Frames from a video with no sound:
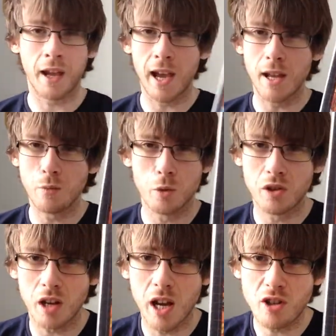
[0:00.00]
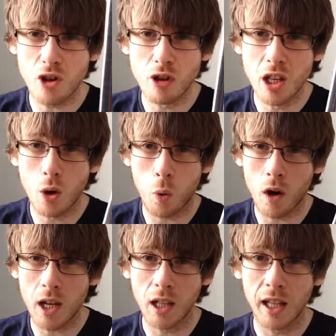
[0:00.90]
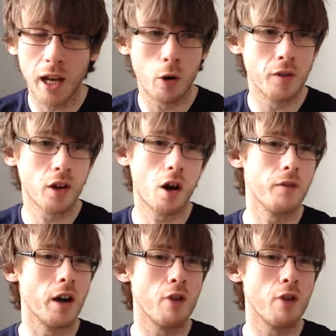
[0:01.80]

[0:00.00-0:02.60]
it's a really quirky layout of the cover.